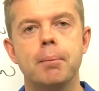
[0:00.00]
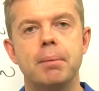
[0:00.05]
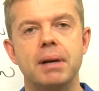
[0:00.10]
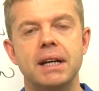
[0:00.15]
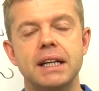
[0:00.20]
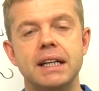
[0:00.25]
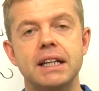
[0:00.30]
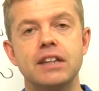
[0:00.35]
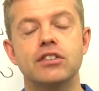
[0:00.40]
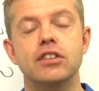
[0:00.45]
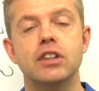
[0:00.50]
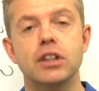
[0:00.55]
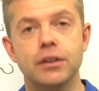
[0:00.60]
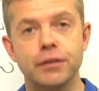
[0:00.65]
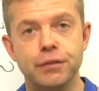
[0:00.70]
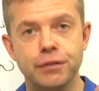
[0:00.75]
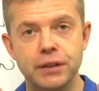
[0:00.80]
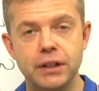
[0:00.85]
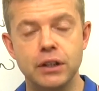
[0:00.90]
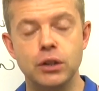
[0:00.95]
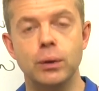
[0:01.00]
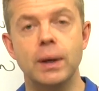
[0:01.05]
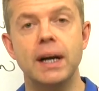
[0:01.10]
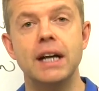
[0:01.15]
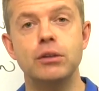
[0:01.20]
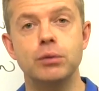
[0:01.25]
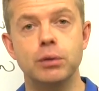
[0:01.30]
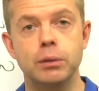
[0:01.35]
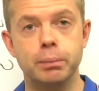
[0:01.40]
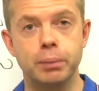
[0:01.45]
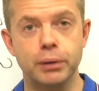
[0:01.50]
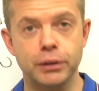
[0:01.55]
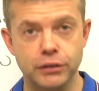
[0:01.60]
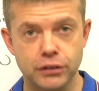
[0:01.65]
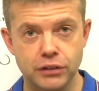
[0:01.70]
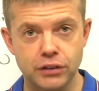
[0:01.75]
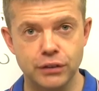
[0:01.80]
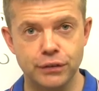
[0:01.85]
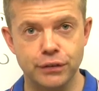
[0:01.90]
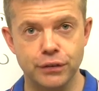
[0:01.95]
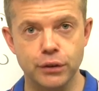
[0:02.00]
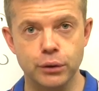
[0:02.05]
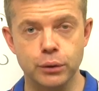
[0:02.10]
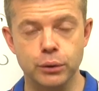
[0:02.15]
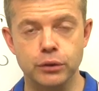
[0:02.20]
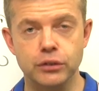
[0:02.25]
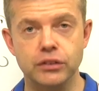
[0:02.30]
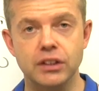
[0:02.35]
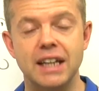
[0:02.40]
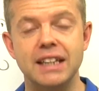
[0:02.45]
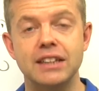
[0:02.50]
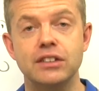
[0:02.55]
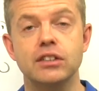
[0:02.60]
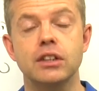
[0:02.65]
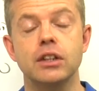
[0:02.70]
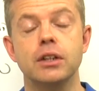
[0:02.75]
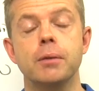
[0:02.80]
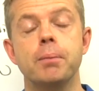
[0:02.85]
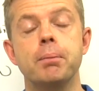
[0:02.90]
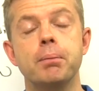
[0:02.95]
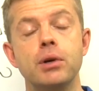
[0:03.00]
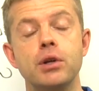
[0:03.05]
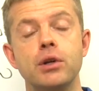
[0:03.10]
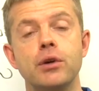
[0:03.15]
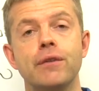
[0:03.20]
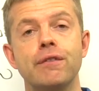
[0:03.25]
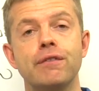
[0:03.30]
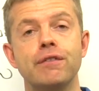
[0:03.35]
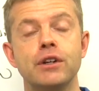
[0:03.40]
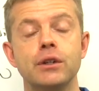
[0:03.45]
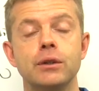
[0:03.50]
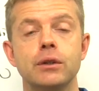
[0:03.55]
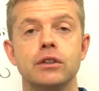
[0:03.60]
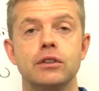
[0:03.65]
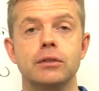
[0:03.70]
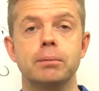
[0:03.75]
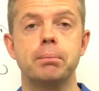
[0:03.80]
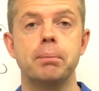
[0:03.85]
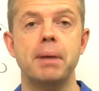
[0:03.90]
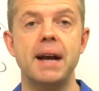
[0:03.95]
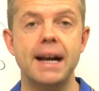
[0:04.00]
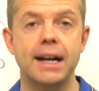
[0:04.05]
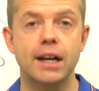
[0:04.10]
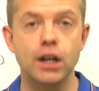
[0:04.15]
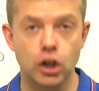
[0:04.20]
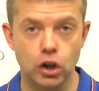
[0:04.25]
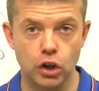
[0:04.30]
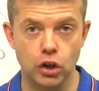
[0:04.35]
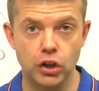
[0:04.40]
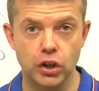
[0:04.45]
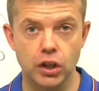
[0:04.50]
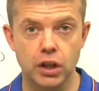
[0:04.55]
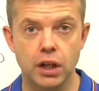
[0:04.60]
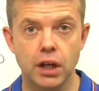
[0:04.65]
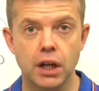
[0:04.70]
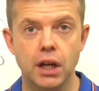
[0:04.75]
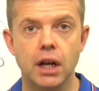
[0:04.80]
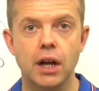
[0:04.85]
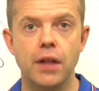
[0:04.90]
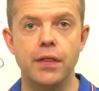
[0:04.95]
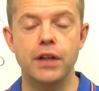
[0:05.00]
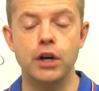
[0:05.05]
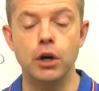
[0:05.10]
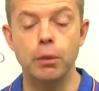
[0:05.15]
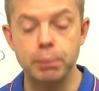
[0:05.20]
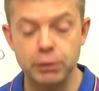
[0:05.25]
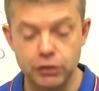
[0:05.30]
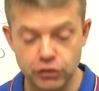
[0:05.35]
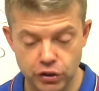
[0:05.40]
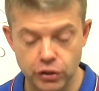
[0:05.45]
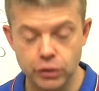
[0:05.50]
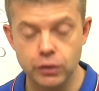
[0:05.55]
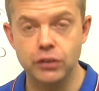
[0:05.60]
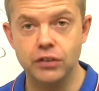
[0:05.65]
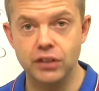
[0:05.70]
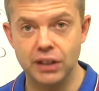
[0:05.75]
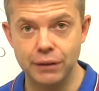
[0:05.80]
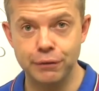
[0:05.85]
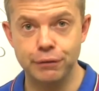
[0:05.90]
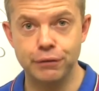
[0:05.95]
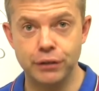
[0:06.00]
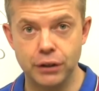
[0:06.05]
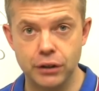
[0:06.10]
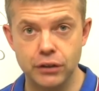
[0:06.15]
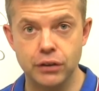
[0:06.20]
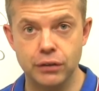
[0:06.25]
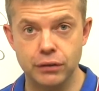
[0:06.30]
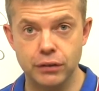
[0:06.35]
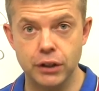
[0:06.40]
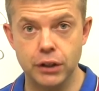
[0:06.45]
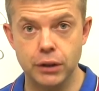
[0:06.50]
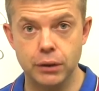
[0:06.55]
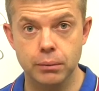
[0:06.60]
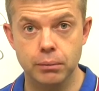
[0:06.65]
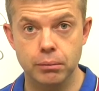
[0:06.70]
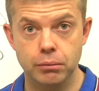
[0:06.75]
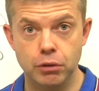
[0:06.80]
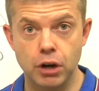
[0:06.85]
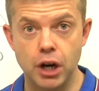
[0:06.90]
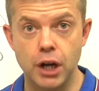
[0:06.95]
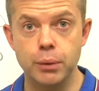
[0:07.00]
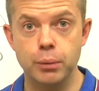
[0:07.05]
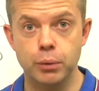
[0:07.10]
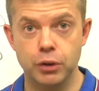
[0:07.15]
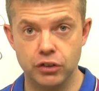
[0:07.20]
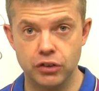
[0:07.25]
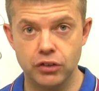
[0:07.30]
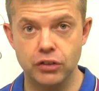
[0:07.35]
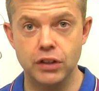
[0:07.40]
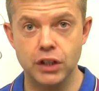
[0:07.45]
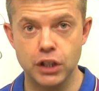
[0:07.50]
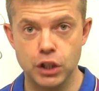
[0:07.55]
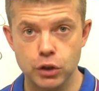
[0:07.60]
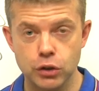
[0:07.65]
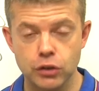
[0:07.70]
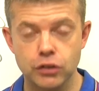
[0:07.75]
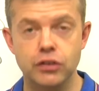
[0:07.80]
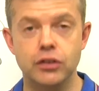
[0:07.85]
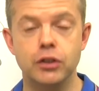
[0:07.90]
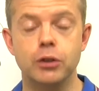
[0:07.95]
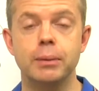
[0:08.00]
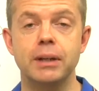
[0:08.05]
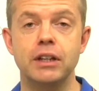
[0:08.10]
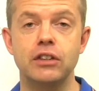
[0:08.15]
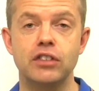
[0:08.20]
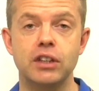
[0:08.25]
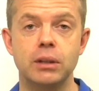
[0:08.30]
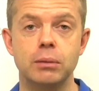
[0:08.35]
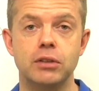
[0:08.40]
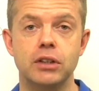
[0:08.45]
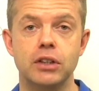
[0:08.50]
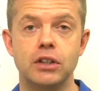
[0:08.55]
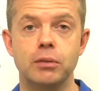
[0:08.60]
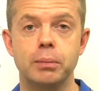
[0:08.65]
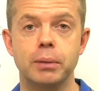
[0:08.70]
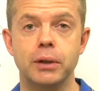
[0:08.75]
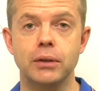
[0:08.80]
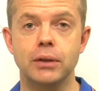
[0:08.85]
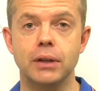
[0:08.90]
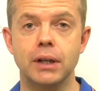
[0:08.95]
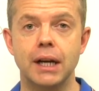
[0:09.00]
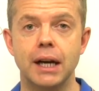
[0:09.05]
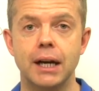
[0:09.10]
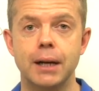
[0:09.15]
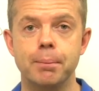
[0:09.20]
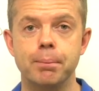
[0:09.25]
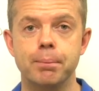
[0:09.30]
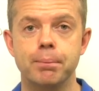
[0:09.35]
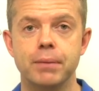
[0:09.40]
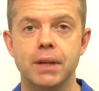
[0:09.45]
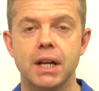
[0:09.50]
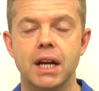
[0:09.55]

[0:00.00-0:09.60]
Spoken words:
But it is going to fill your head with positive thoughts, and it's going to put your focus back on the opportunity in front of you, right? Which is that you can still make chips in this poker game.